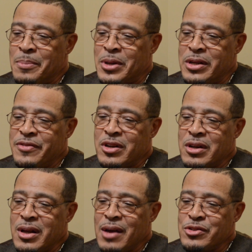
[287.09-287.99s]
Believe it or
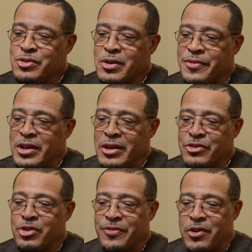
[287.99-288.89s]
not, I was sort of an
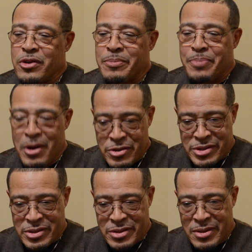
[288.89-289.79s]
introverted
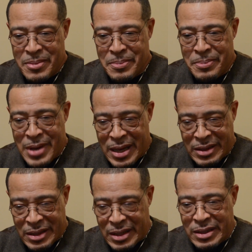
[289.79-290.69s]
person back
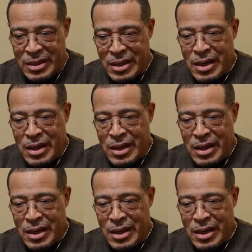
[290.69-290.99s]
then.